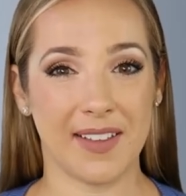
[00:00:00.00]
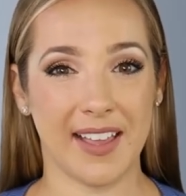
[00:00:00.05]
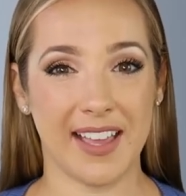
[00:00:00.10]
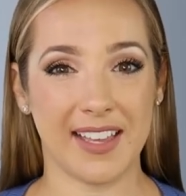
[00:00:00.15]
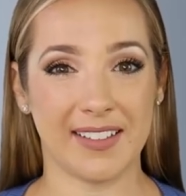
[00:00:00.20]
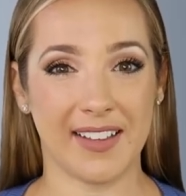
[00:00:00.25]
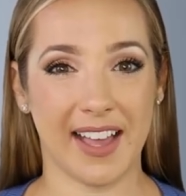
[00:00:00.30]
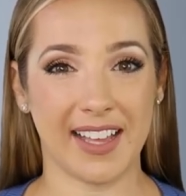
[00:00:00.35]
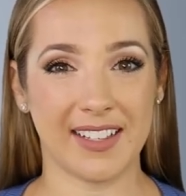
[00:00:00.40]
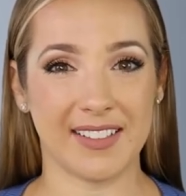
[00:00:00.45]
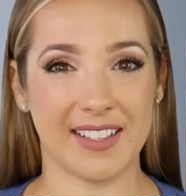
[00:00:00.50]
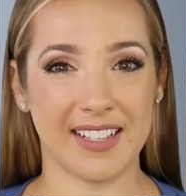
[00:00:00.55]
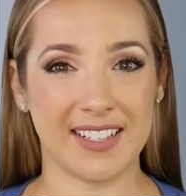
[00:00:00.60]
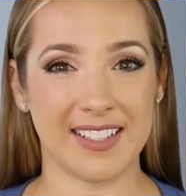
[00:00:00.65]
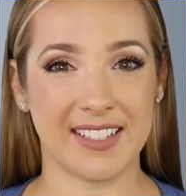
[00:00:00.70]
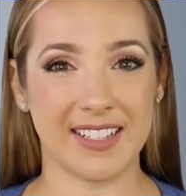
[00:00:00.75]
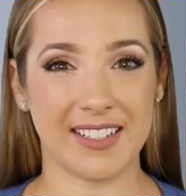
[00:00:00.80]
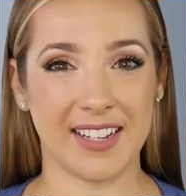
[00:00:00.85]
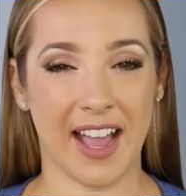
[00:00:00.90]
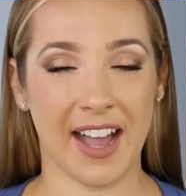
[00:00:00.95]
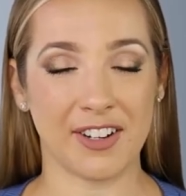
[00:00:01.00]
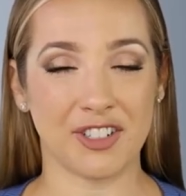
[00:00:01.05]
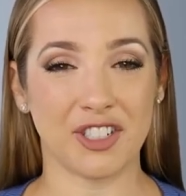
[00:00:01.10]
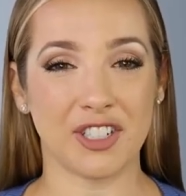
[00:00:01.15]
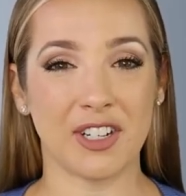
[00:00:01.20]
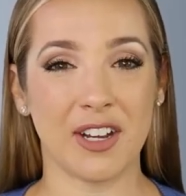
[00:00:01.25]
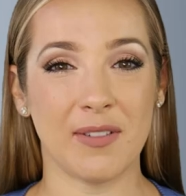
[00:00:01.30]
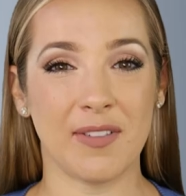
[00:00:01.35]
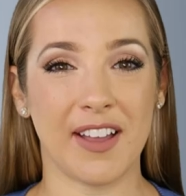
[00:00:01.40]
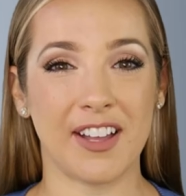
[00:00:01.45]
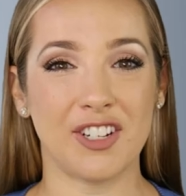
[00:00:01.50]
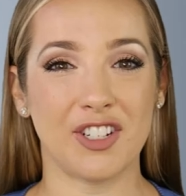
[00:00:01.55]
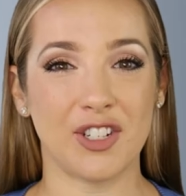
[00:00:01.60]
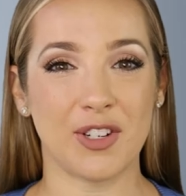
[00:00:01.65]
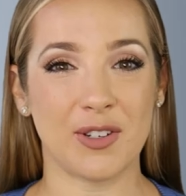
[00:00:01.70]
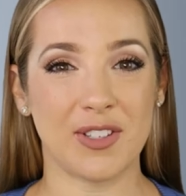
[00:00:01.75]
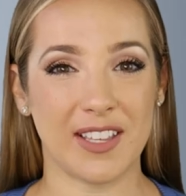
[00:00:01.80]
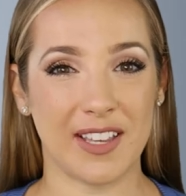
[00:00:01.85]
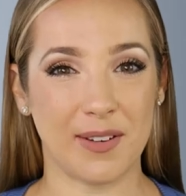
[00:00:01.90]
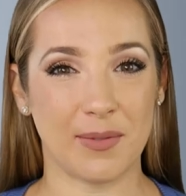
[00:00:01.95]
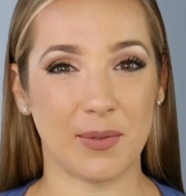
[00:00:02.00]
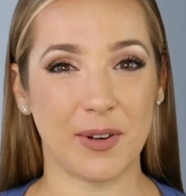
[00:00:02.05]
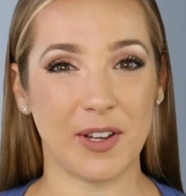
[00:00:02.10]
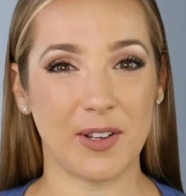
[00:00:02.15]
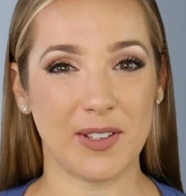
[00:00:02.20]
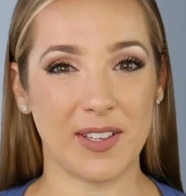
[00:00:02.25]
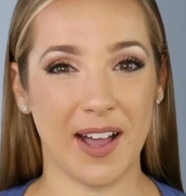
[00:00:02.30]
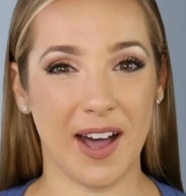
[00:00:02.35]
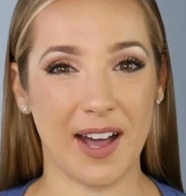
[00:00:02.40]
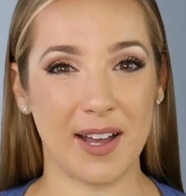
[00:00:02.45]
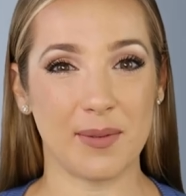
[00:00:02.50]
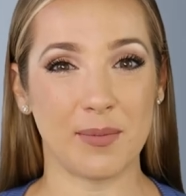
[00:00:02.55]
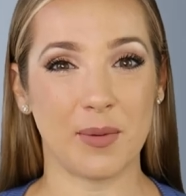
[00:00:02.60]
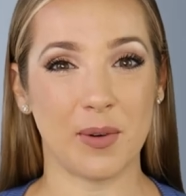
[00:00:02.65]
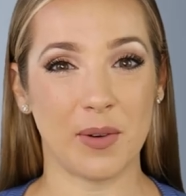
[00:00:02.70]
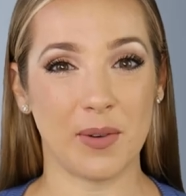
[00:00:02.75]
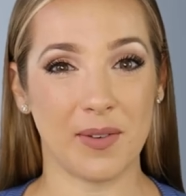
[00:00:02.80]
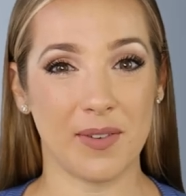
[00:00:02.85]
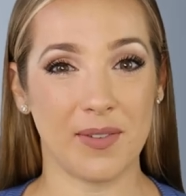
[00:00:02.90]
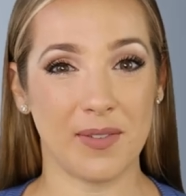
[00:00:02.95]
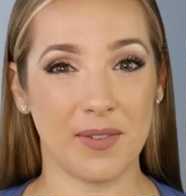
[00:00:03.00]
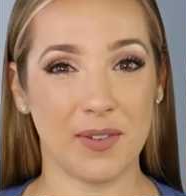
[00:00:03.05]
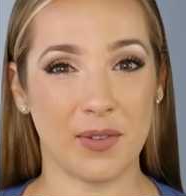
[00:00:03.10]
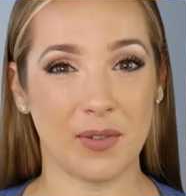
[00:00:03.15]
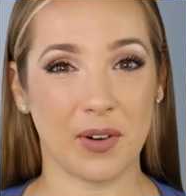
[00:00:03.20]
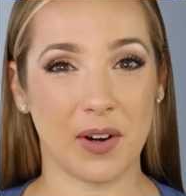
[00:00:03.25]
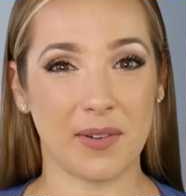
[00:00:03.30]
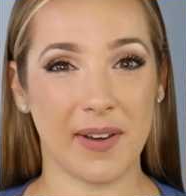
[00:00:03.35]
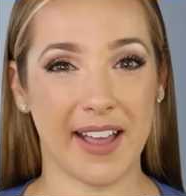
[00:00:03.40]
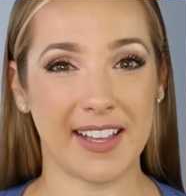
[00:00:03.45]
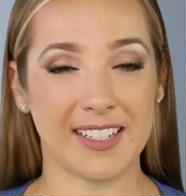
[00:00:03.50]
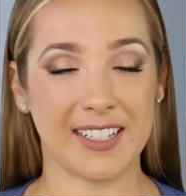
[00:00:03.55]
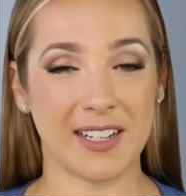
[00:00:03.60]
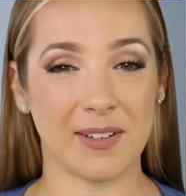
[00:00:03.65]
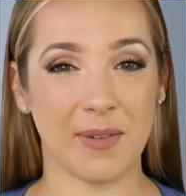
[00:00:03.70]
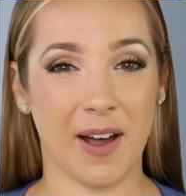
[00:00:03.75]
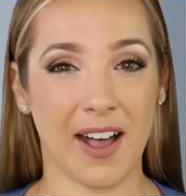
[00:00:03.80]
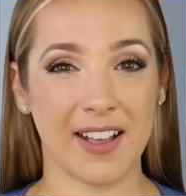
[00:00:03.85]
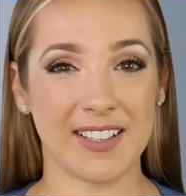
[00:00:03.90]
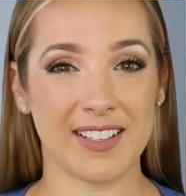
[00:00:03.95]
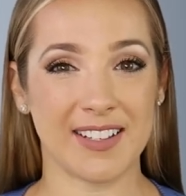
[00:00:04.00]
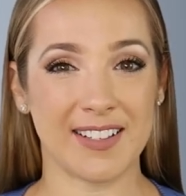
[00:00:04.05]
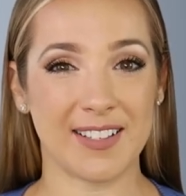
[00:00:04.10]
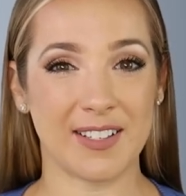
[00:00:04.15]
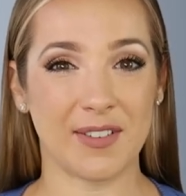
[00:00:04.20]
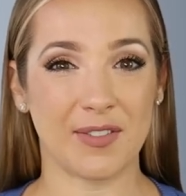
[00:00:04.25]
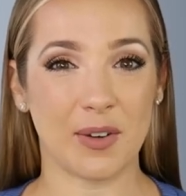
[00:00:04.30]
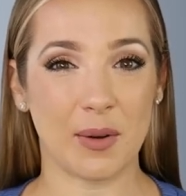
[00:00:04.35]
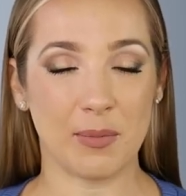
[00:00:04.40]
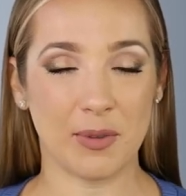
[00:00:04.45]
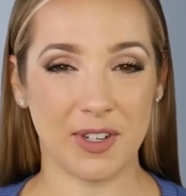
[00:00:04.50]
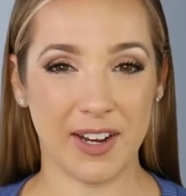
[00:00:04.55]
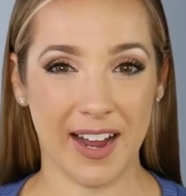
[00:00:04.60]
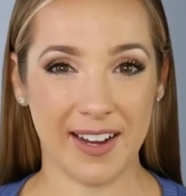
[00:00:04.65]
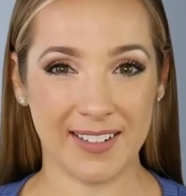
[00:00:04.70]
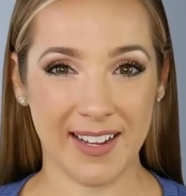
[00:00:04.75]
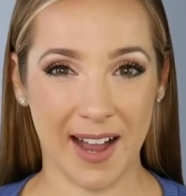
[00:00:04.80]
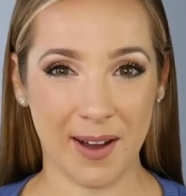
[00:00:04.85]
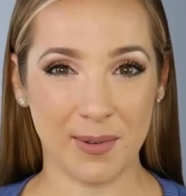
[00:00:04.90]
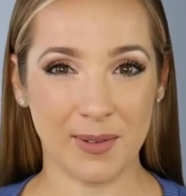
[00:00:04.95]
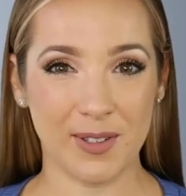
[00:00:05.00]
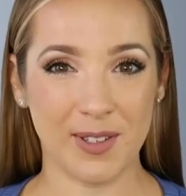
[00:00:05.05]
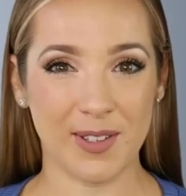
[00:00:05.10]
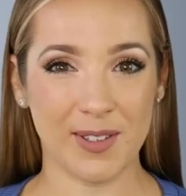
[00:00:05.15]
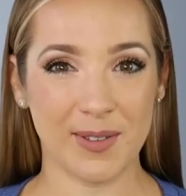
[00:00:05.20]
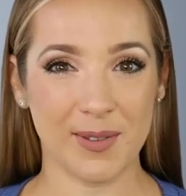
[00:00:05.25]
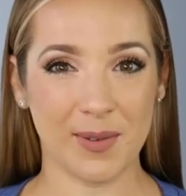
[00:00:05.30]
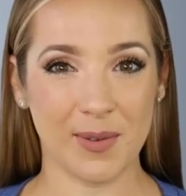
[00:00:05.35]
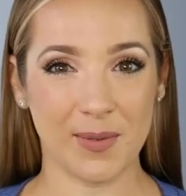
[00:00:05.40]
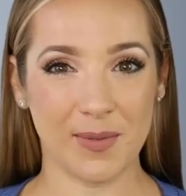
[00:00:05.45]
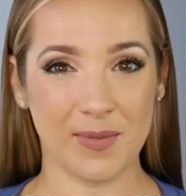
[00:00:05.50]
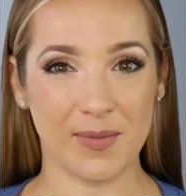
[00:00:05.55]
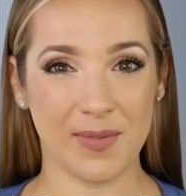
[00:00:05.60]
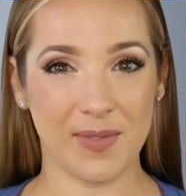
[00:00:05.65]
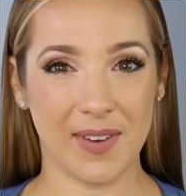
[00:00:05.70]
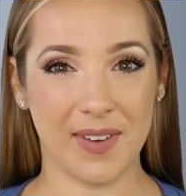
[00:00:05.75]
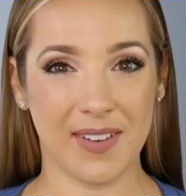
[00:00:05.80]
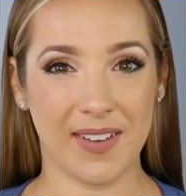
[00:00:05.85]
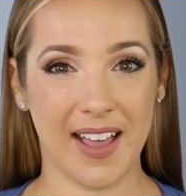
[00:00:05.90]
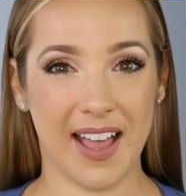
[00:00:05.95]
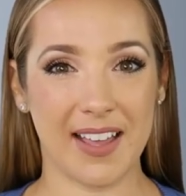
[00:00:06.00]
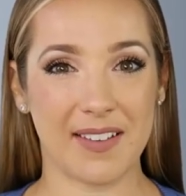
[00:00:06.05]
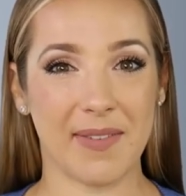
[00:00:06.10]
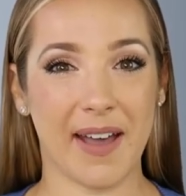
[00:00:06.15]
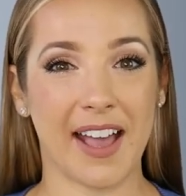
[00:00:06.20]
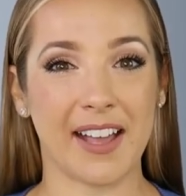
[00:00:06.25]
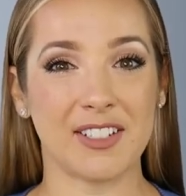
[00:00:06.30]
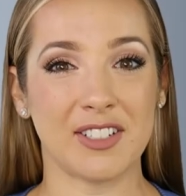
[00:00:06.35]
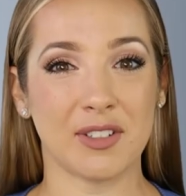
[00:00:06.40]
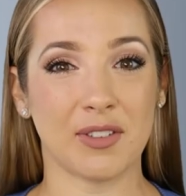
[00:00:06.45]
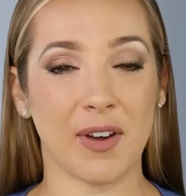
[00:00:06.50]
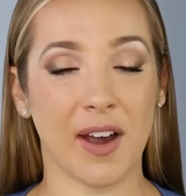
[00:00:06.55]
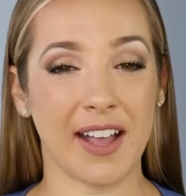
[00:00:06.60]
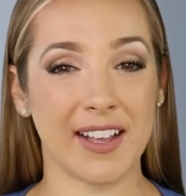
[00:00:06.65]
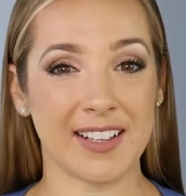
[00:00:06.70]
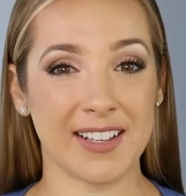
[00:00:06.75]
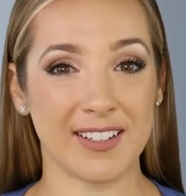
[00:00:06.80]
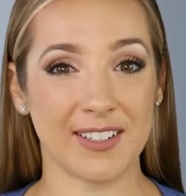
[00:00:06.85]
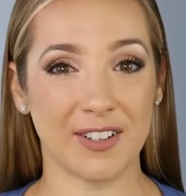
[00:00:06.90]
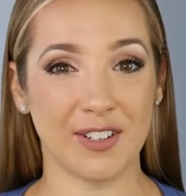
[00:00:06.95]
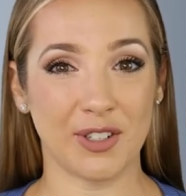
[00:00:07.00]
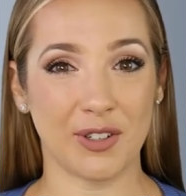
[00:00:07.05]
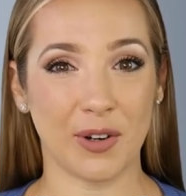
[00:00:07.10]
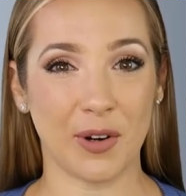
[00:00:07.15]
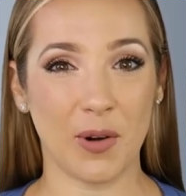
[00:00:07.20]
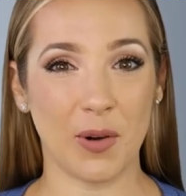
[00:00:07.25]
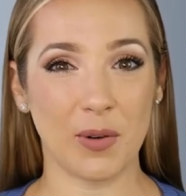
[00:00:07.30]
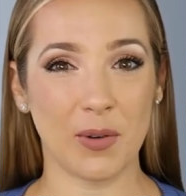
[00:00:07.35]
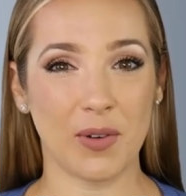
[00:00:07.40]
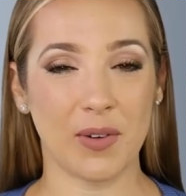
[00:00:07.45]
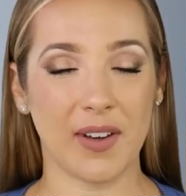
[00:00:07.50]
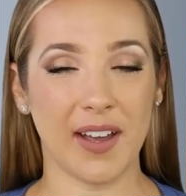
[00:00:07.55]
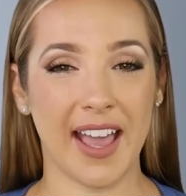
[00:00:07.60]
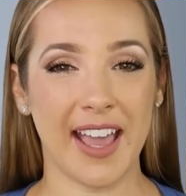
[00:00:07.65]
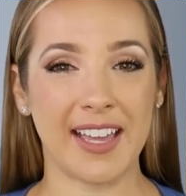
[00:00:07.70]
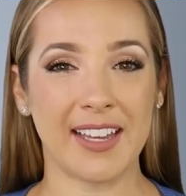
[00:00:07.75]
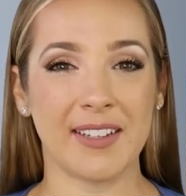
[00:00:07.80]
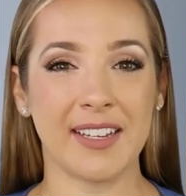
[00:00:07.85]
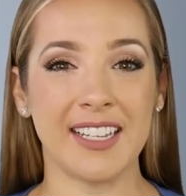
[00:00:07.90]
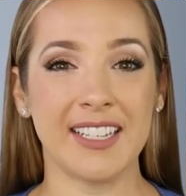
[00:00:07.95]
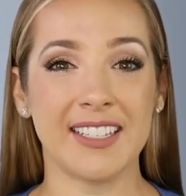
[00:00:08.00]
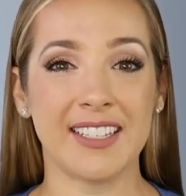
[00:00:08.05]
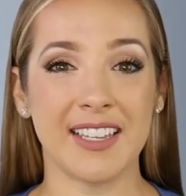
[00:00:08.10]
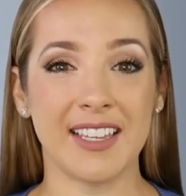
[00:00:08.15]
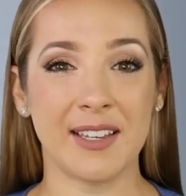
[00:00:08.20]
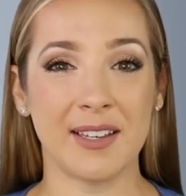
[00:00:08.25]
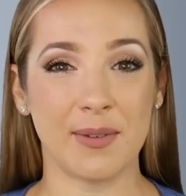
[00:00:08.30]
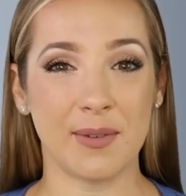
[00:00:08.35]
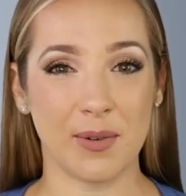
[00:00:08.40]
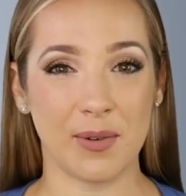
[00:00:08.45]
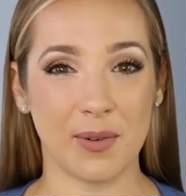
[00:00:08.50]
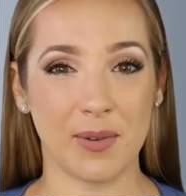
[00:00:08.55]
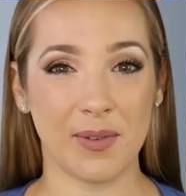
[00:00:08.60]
It benefits detection of issues in real time, preventing losses from shutdowns. Advanced process control, APC.